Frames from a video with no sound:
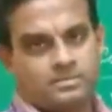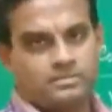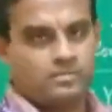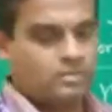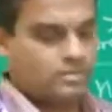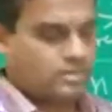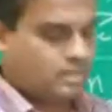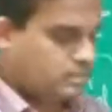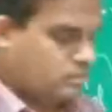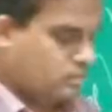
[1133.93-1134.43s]

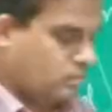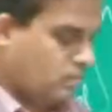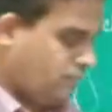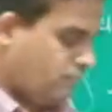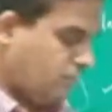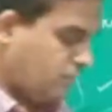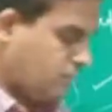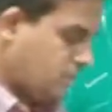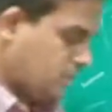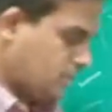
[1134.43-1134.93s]
Okay, so if you
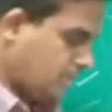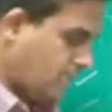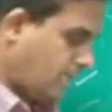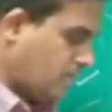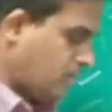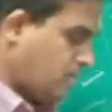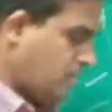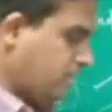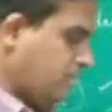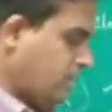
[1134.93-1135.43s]
just
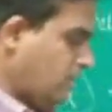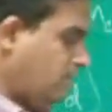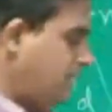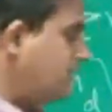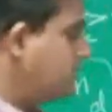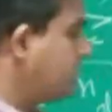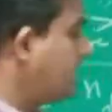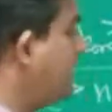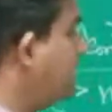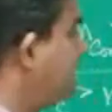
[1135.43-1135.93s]
calculate, it will be
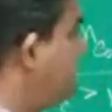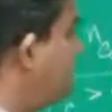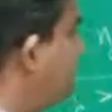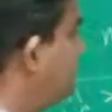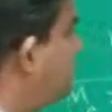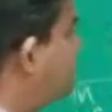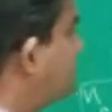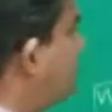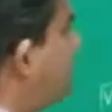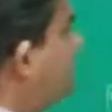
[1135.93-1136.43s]
sine
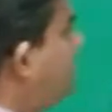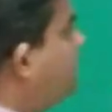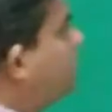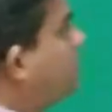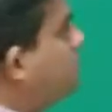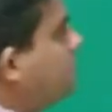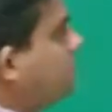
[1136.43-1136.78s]
inverse of.